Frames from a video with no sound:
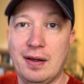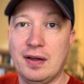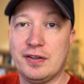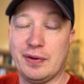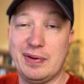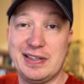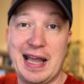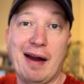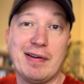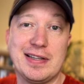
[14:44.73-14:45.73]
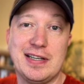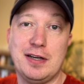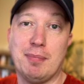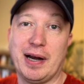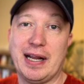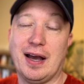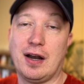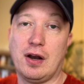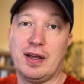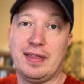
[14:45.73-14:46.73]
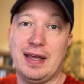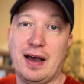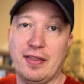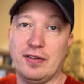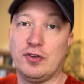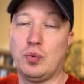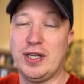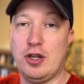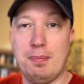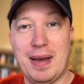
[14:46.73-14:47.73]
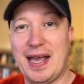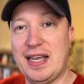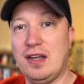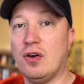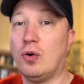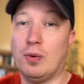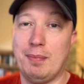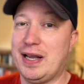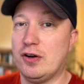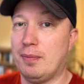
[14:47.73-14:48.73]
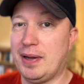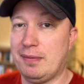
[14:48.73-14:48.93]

So it's guaranteed money, unlike the others where you may or may not make